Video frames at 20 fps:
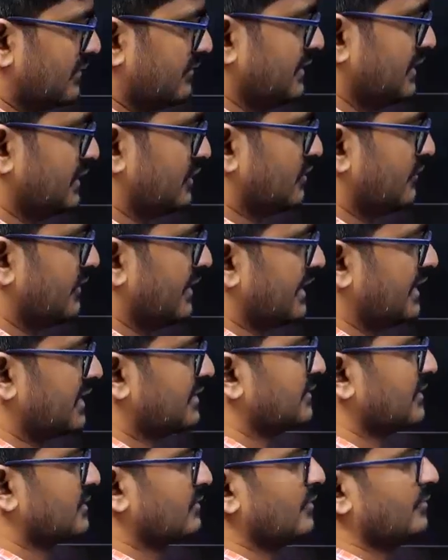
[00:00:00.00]
of these two
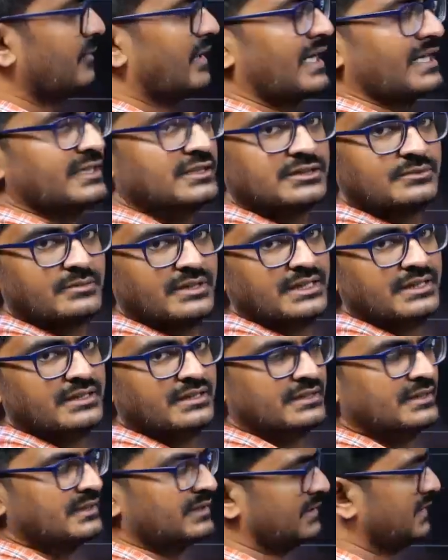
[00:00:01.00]
vectors must be balanced by
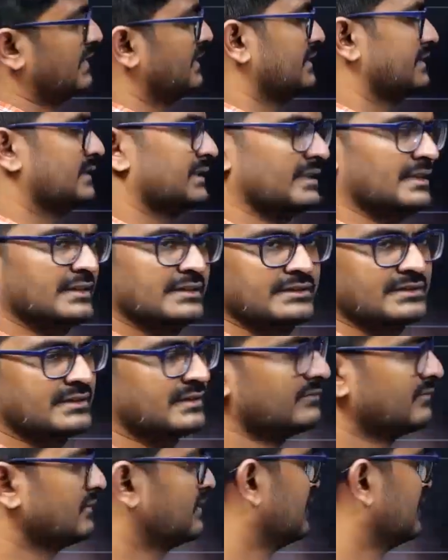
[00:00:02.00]
tension and stuff.